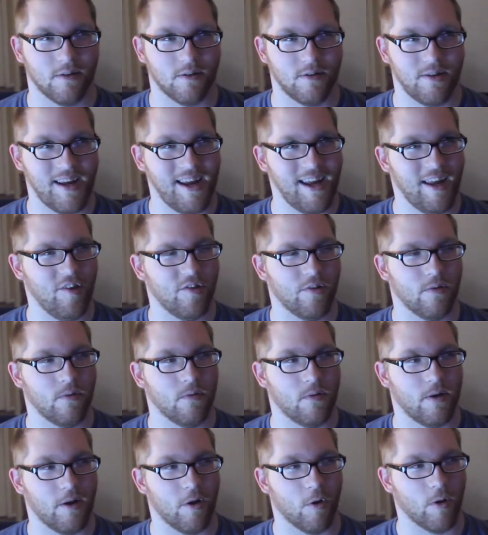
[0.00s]
teas.
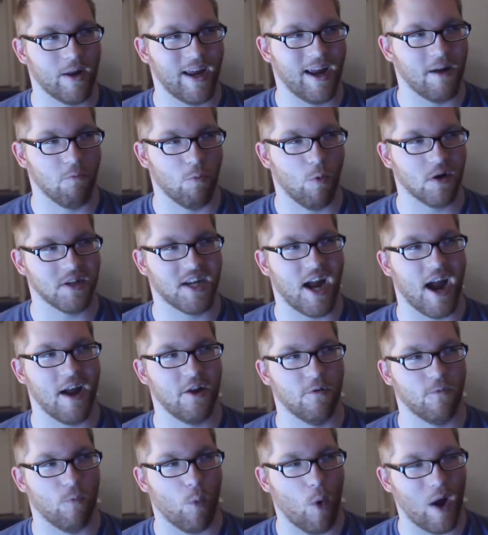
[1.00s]
It only had one kind
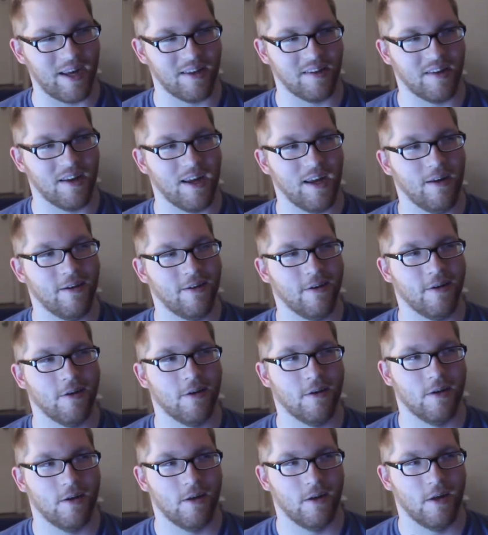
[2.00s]
of white tea,
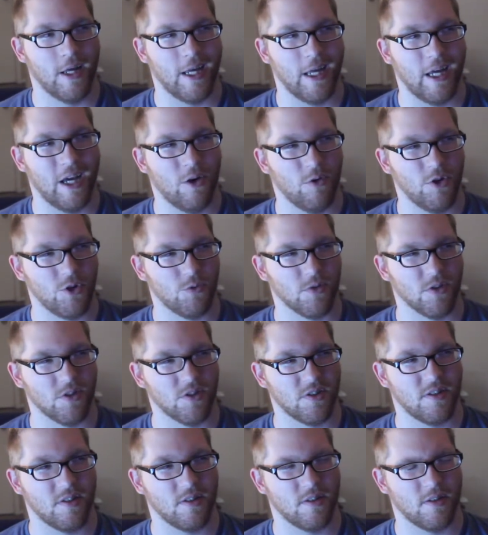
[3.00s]
which
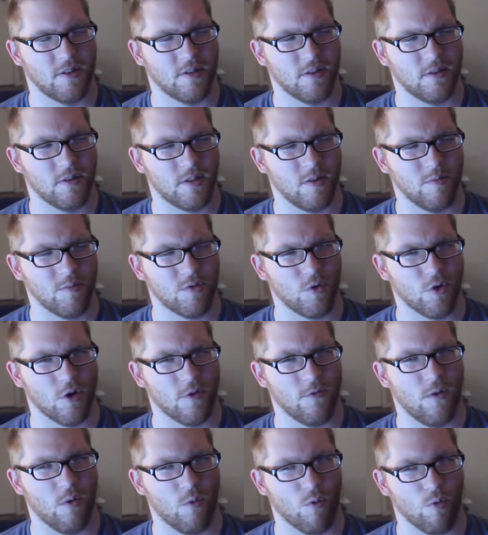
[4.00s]
was some sort
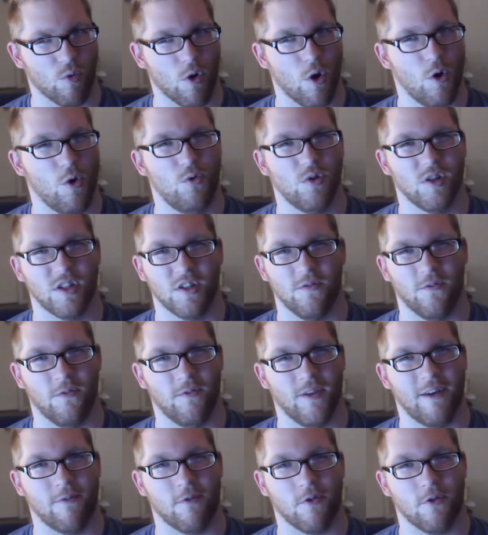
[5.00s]
of rose
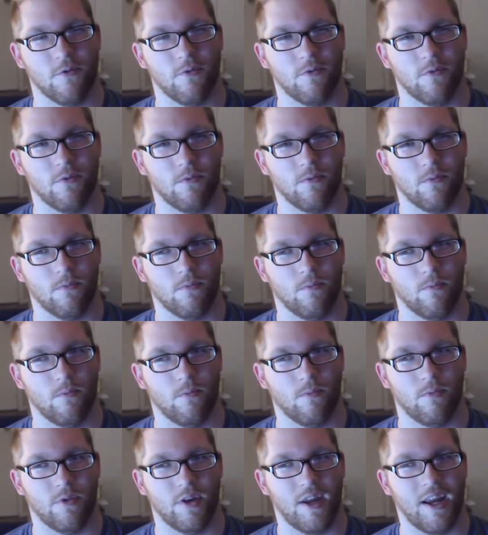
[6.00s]
flavored
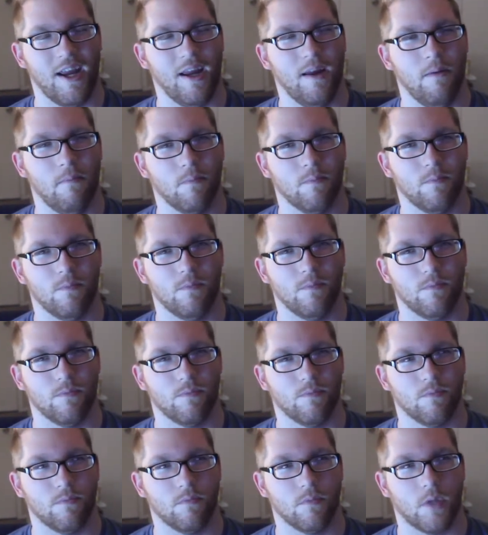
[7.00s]
tea,
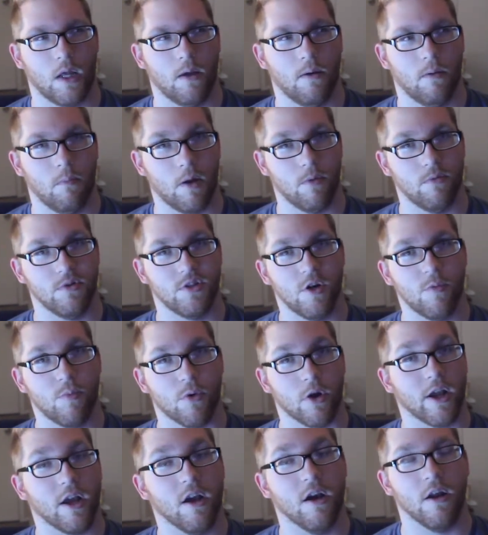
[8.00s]
but it was still
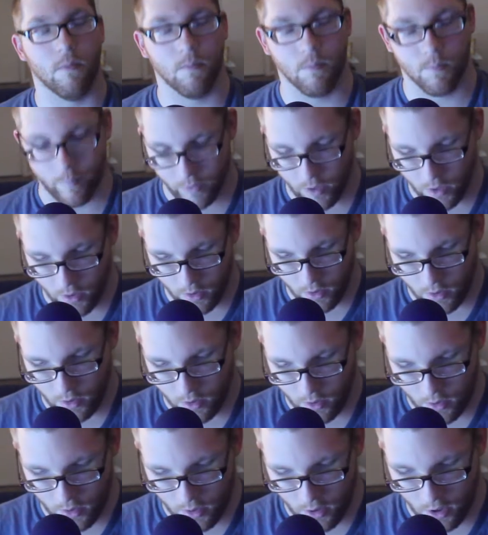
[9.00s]
pretty good.
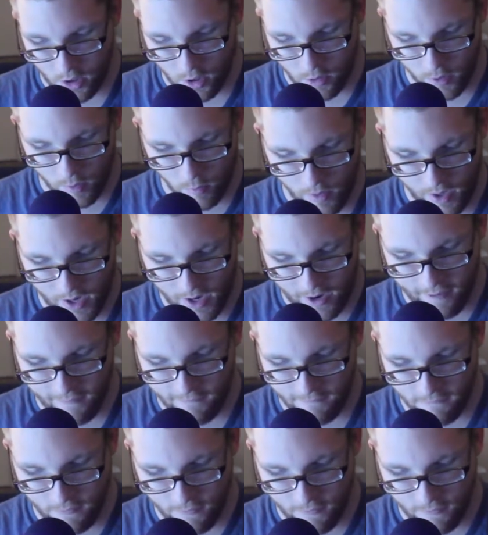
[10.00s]
Then we have